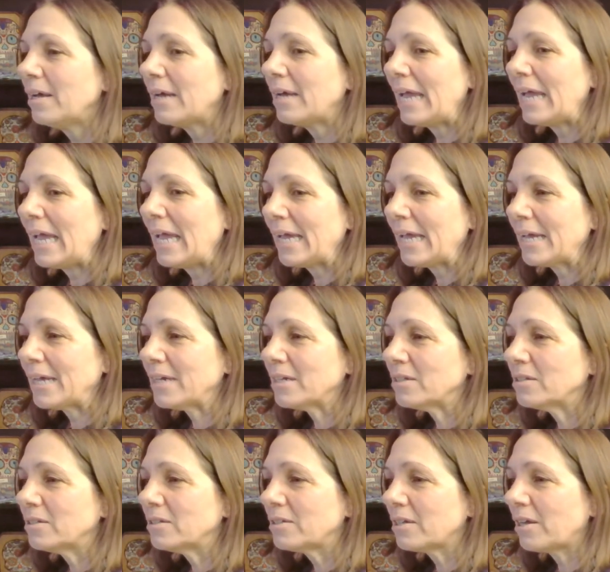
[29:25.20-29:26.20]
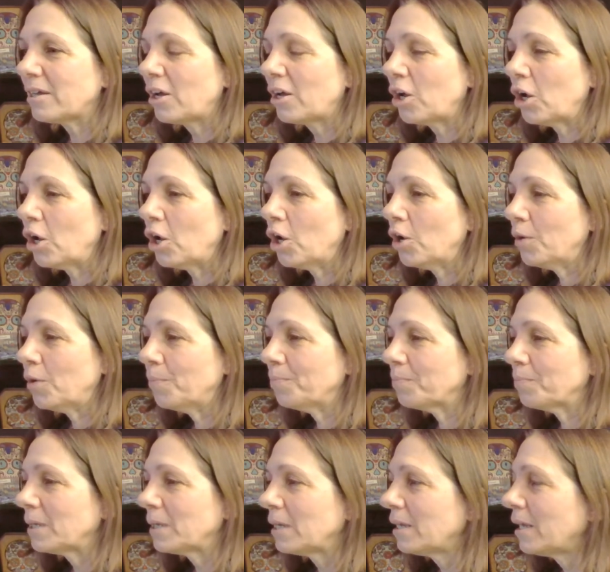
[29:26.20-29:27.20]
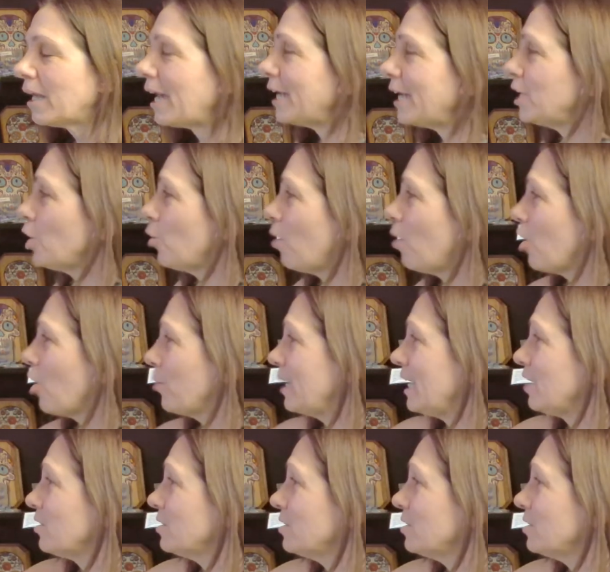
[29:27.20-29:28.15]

And um, I know Ariel